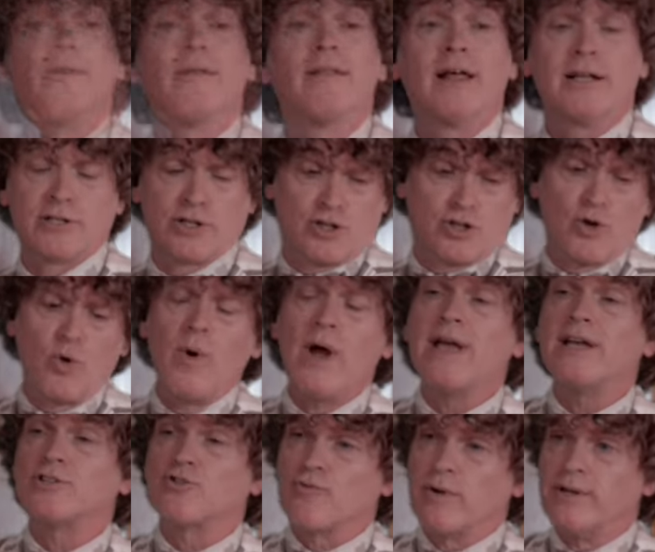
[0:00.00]
That's the
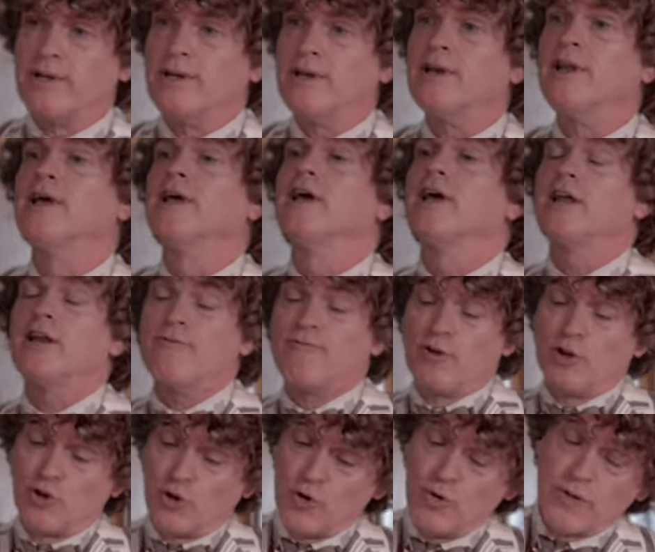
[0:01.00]
way it's written, and if
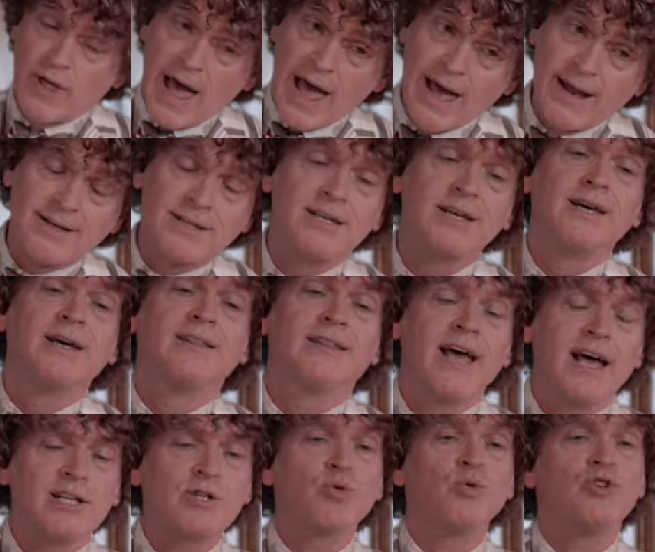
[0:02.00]
you do that,
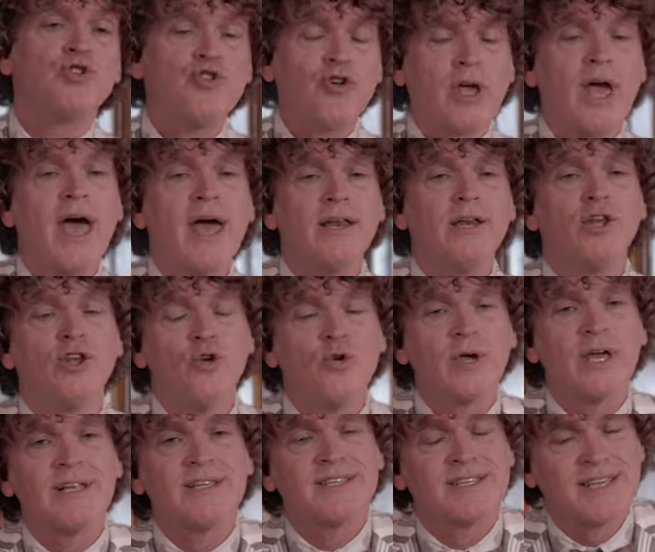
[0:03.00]
that's what you get. You
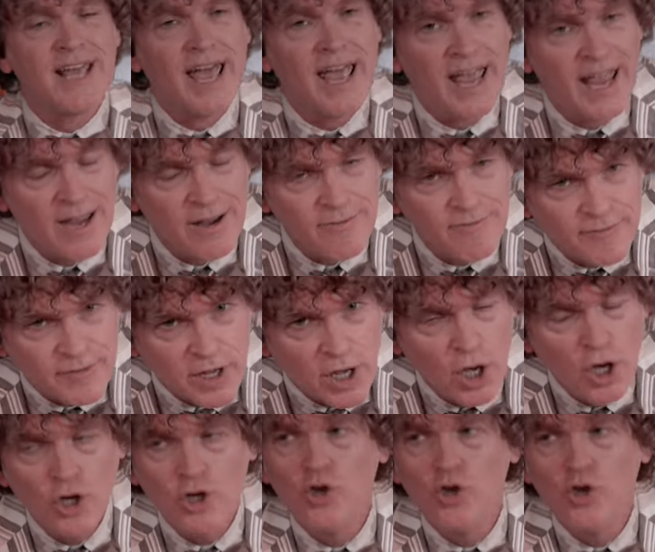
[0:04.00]
get saved.